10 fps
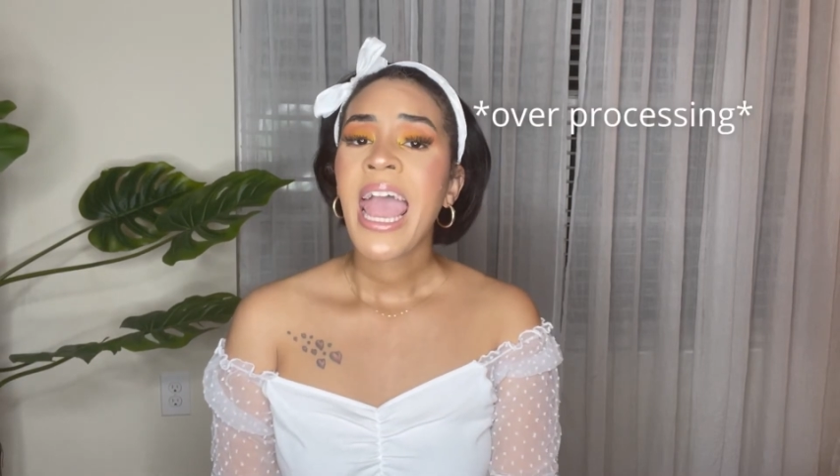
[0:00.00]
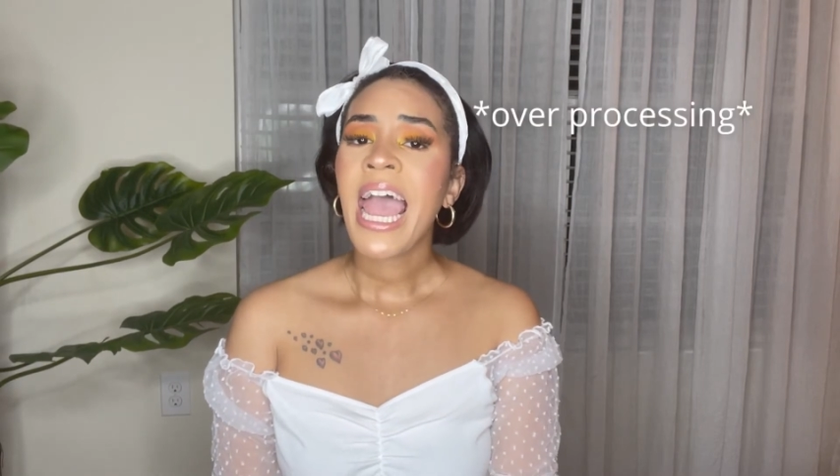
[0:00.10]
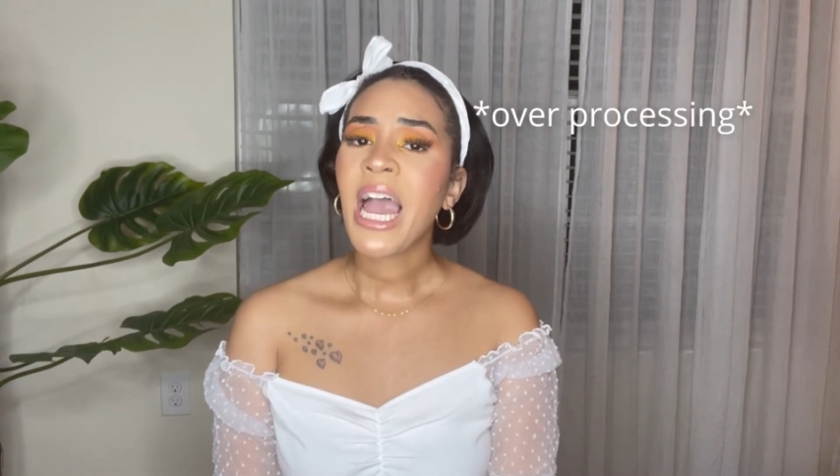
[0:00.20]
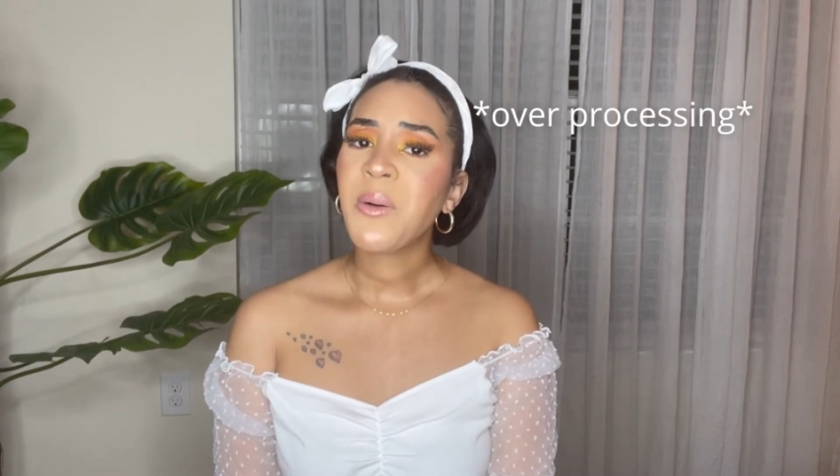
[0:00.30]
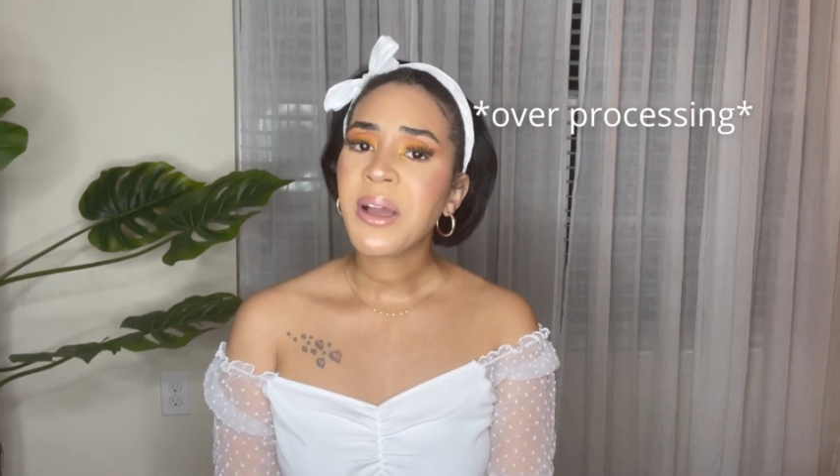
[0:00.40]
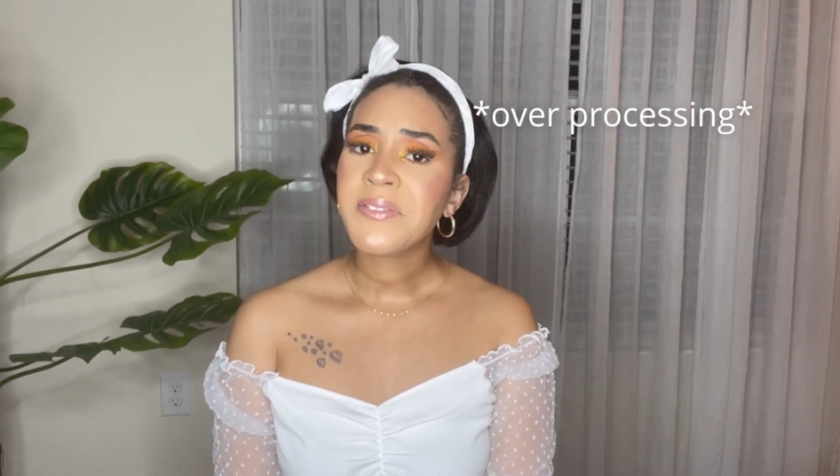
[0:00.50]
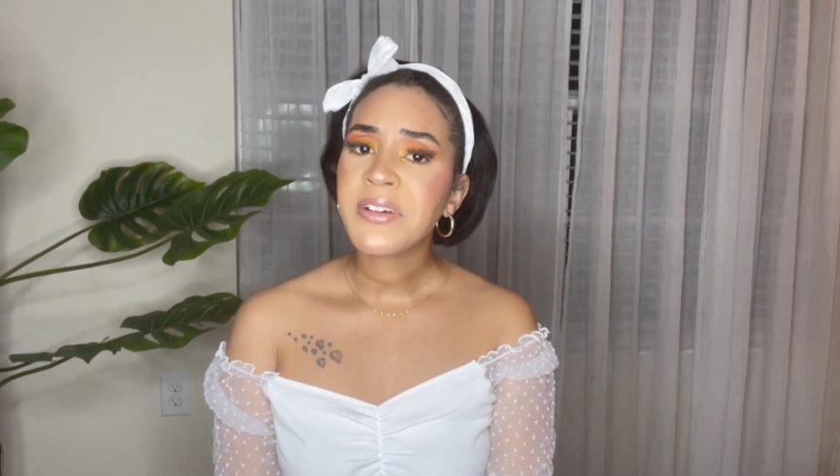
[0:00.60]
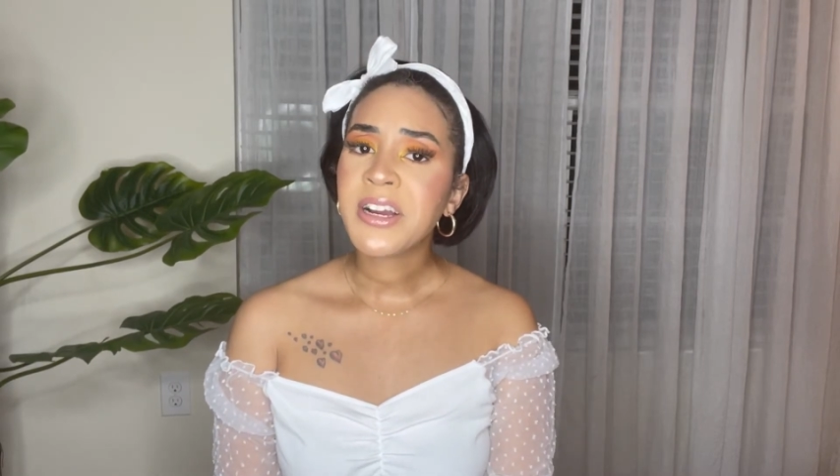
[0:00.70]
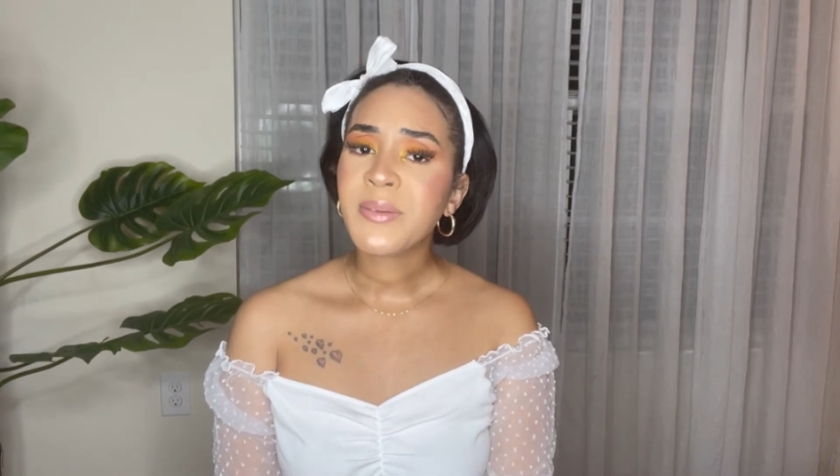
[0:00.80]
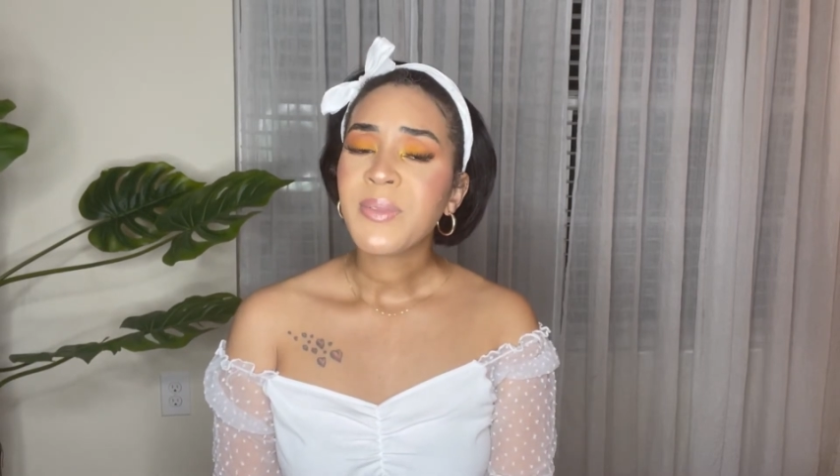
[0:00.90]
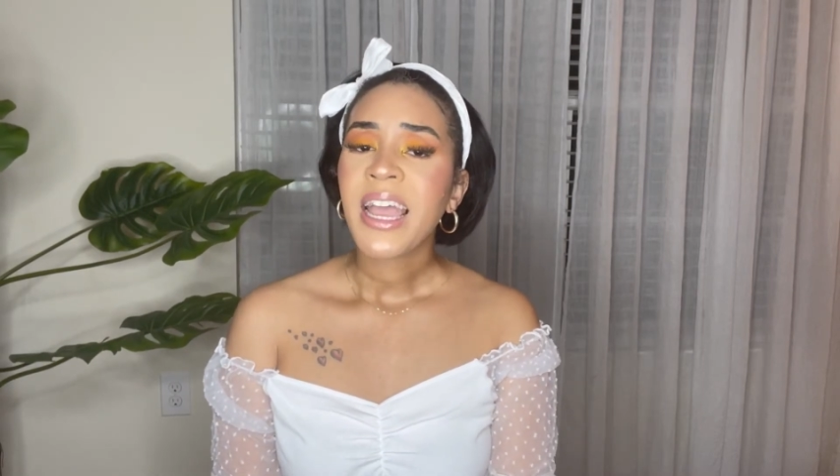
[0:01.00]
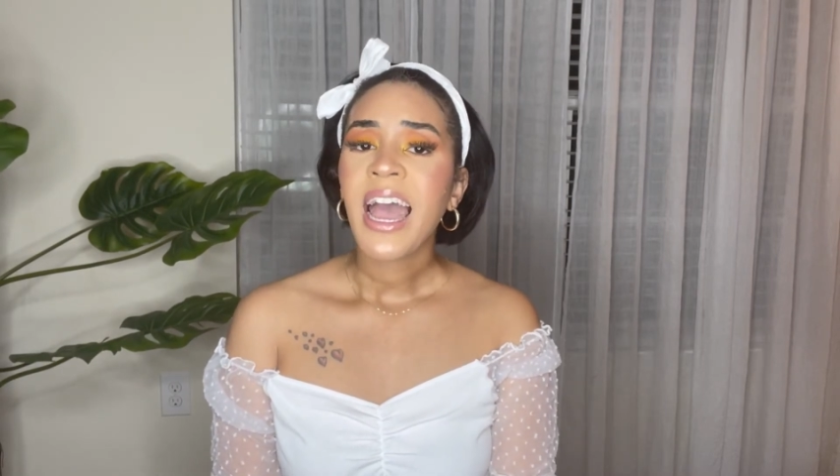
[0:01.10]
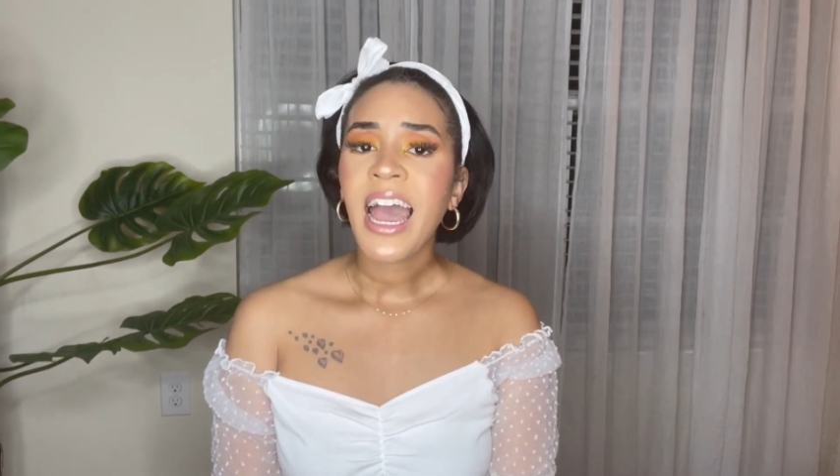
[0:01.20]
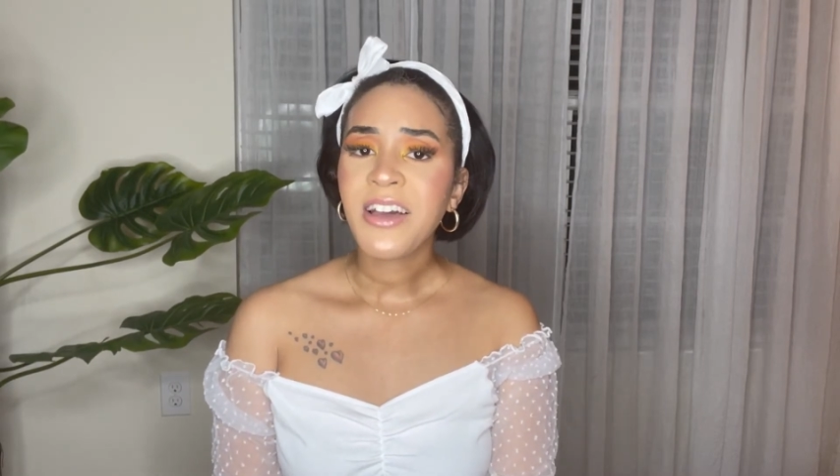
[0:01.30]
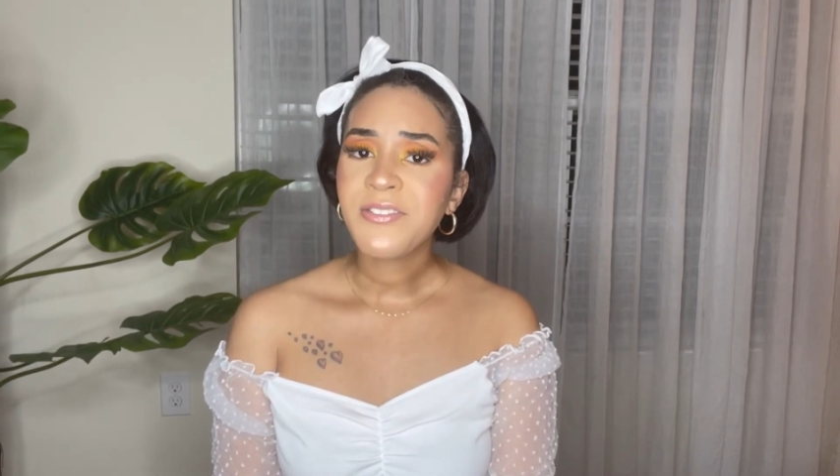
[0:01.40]
However,
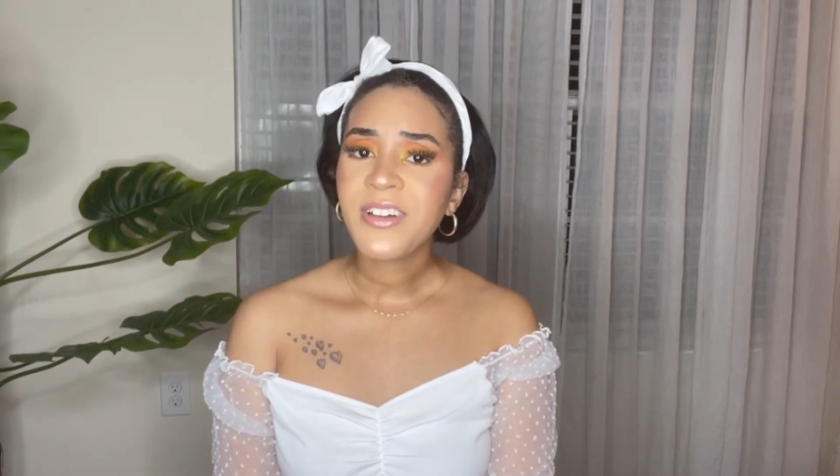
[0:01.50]
I